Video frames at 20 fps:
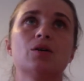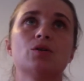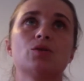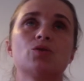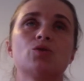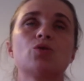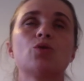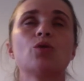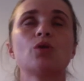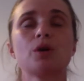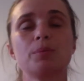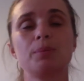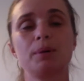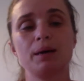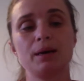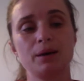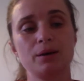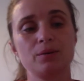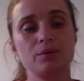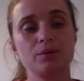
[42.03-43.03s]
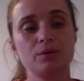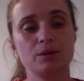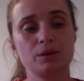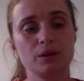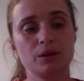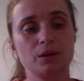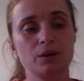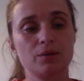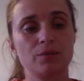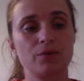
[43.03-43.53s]
talk about
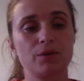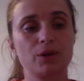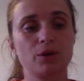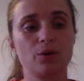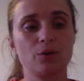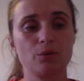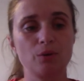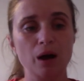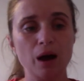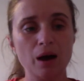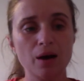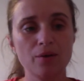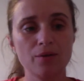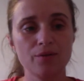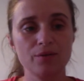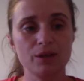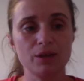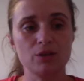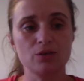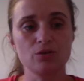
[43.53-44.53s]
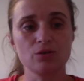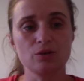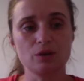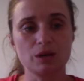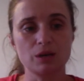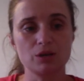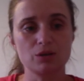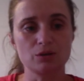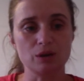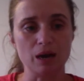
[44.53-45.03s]
the graph that you're
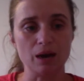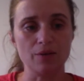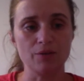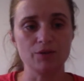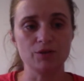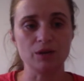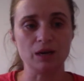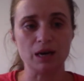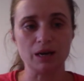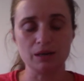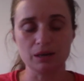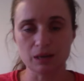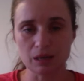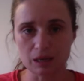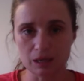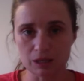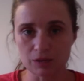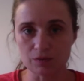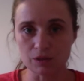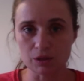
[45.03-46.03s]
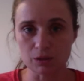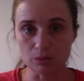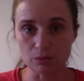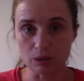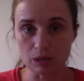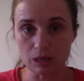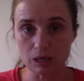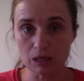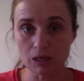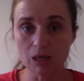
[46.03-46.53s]
going to have to analyze this
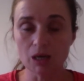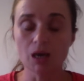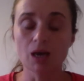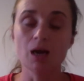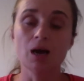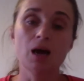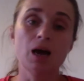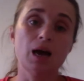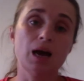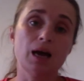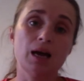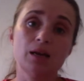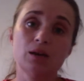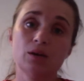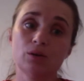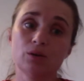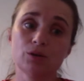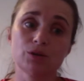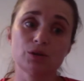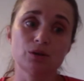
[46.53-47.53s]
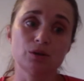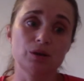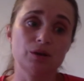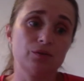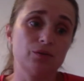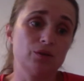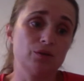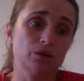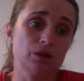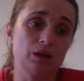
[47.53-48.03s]
week, and also
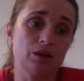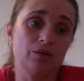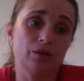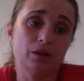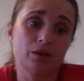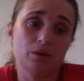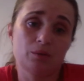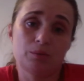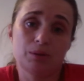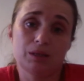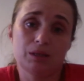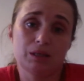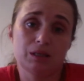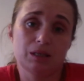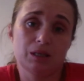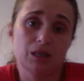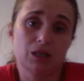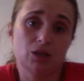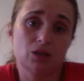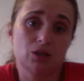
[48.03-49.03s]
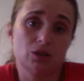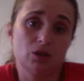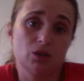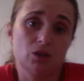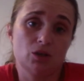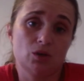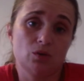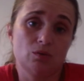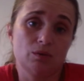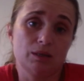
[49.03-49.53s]
if you're giving the presentation in
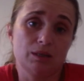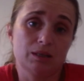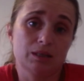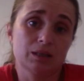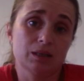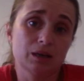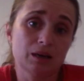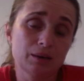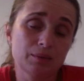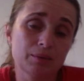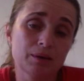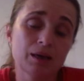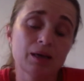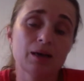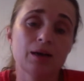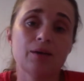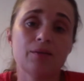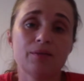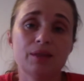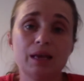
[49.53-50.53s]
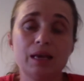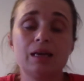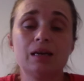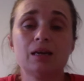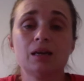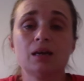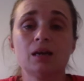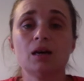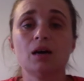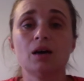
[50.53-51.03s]
2 weeks time,
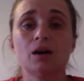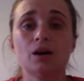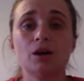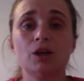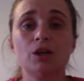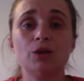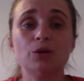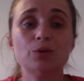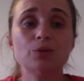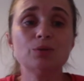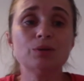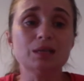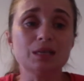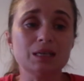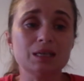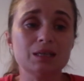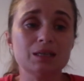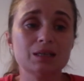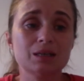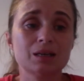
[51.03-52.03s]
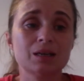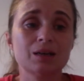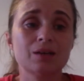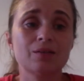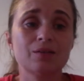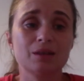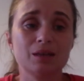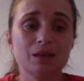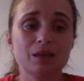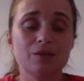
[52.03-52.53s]
then you need
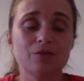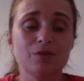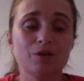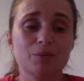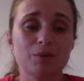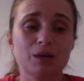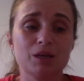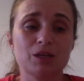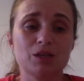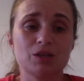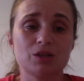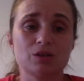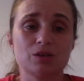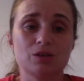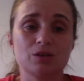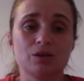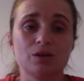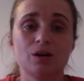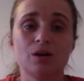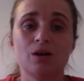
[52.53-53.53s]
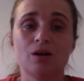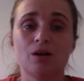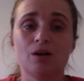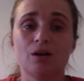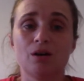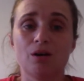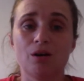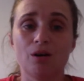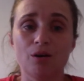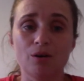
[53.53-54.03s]
the information
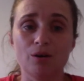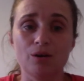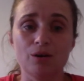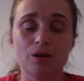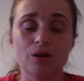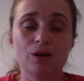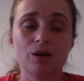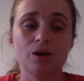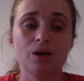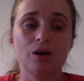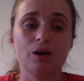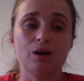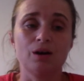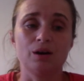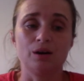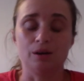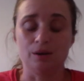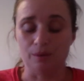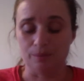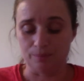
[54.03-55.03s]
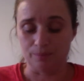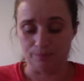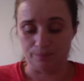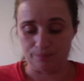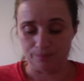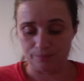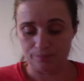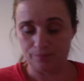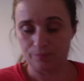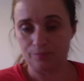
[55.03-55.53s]
on
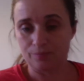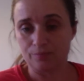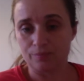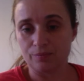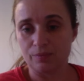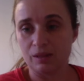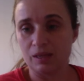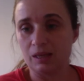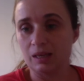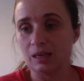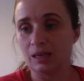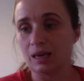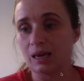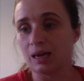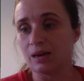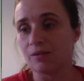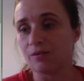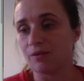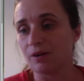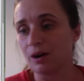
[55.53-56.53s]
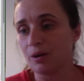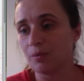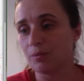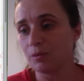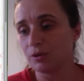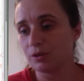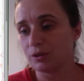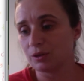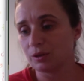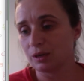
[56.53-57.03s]
the
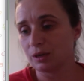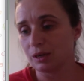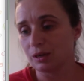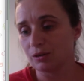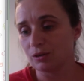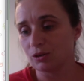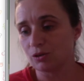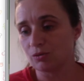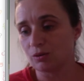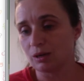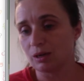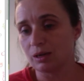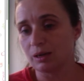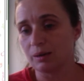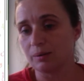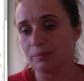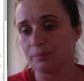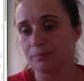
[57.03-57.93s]
environment in Australia.